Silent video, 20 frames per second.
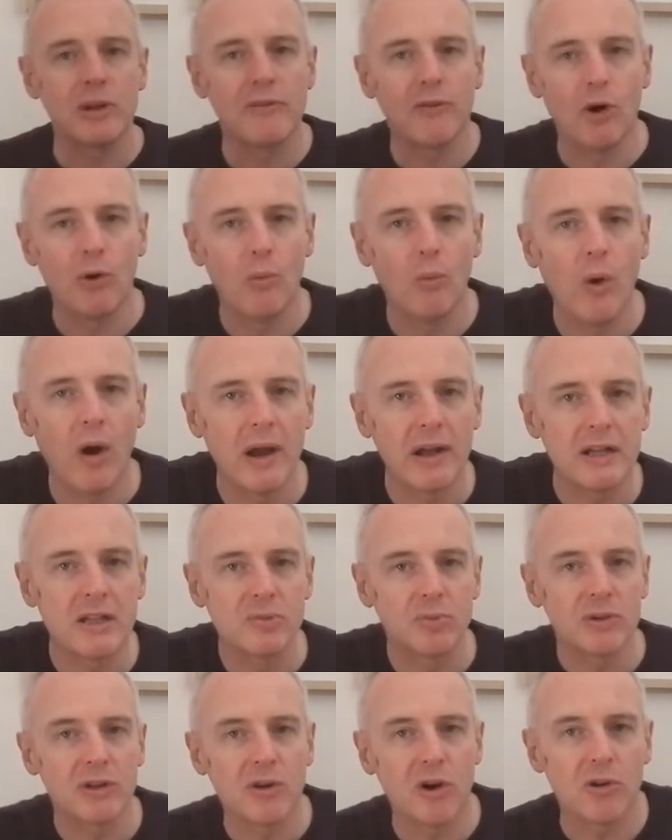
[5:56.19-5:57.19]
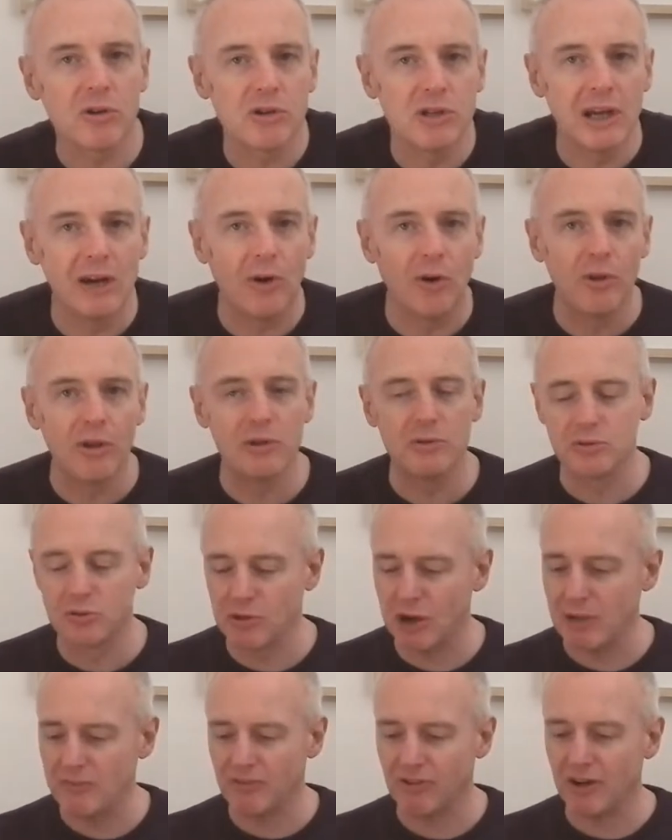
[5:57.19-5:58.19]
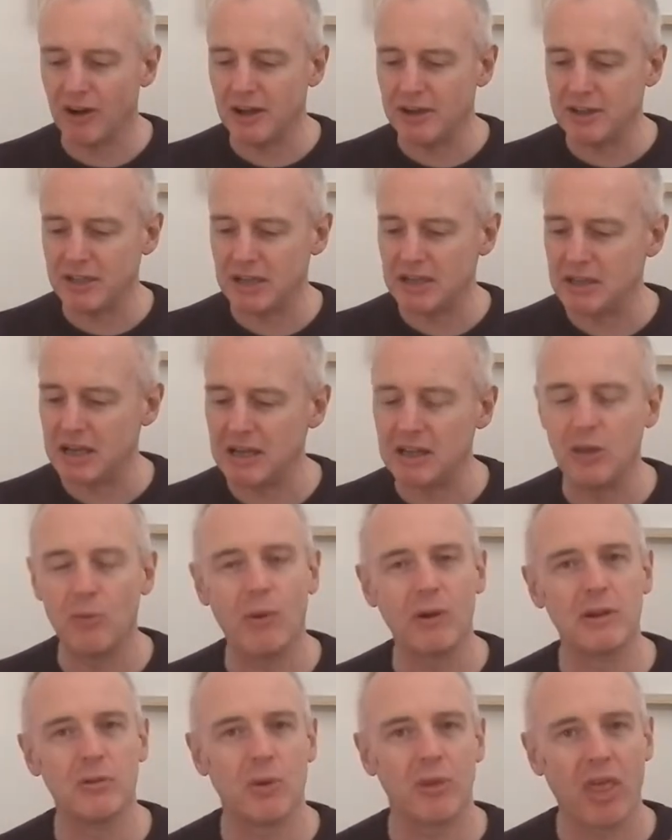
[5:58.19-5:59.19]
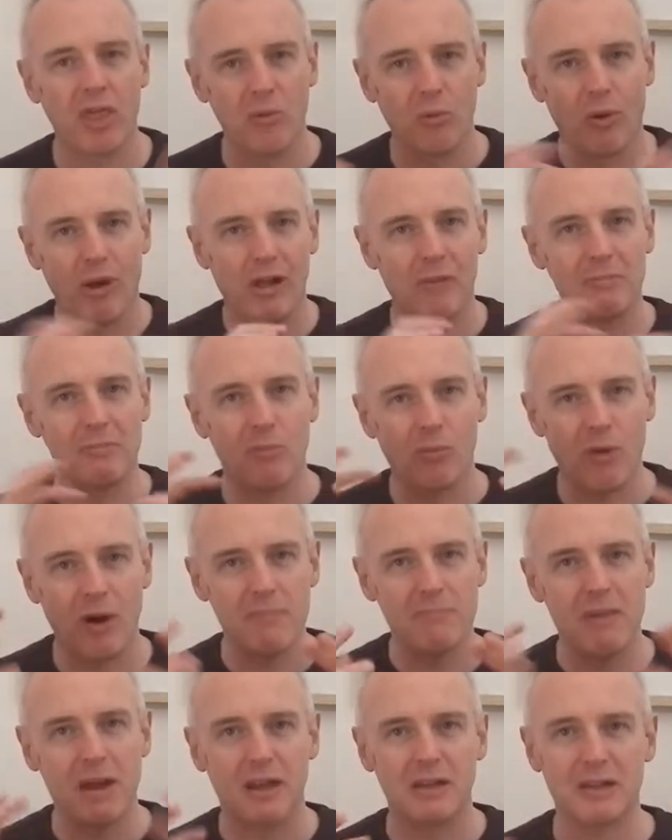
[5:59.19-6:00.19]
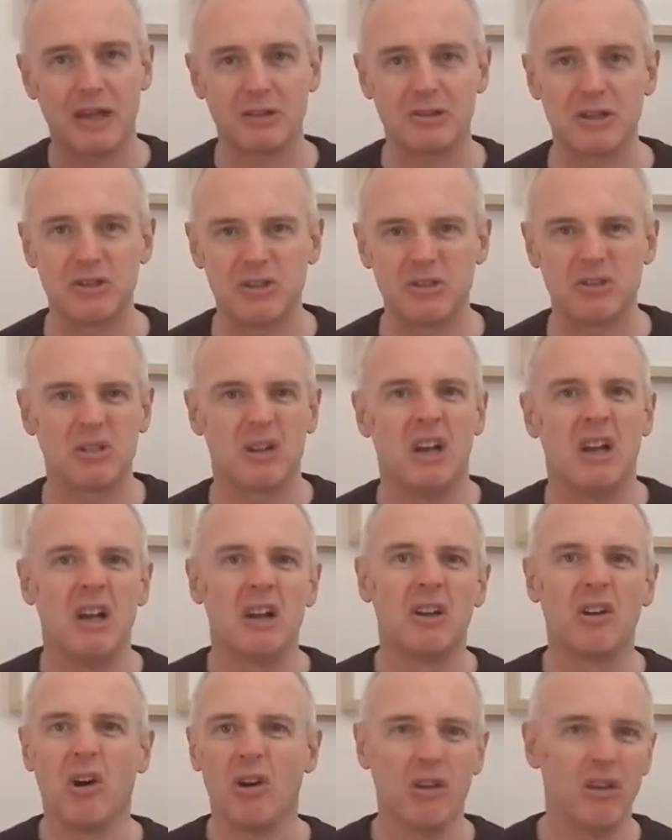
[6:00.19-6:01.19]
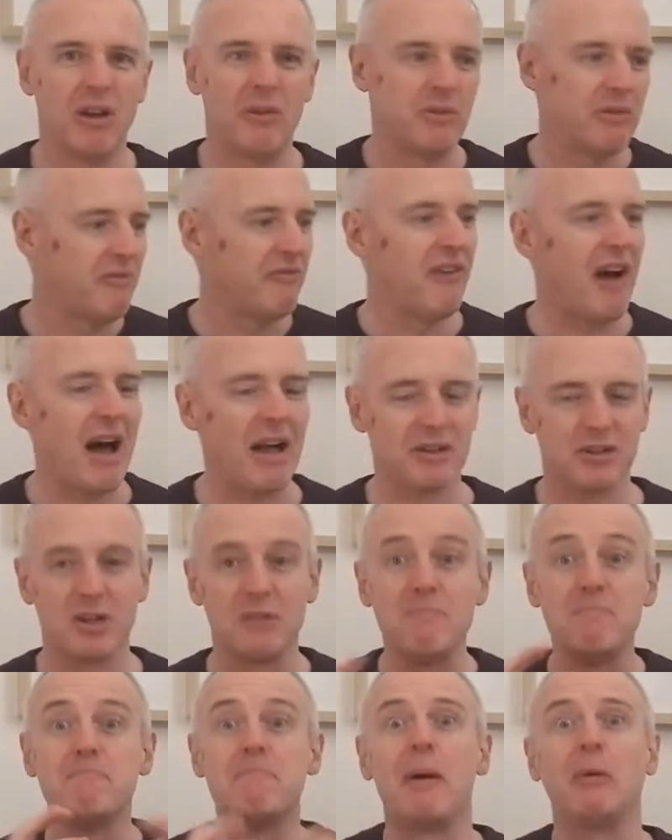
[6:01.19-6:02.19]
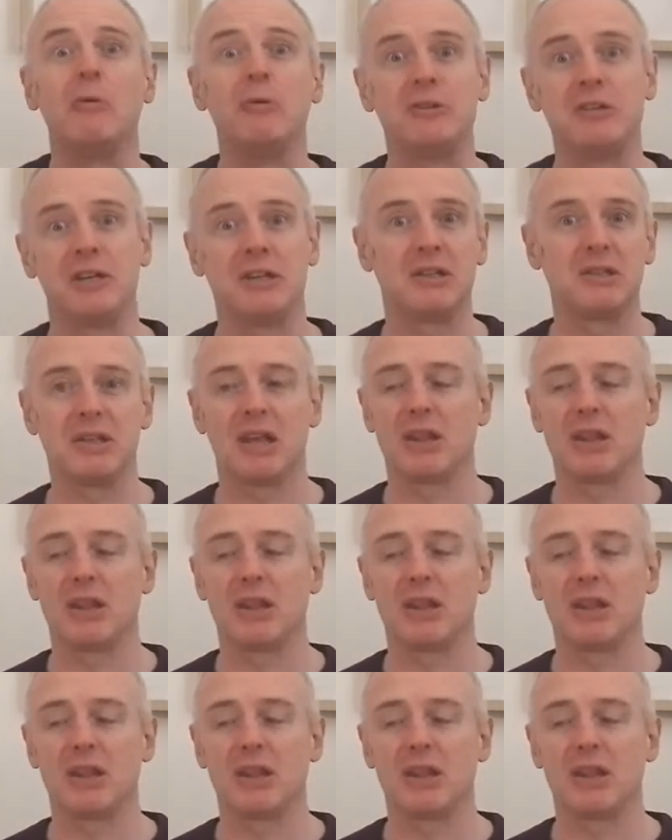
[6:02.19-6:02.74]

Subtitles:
when you've got wines, which you've got all those grape varieties in, you wonder whether the winemaker's actually just got a load of vats and bolted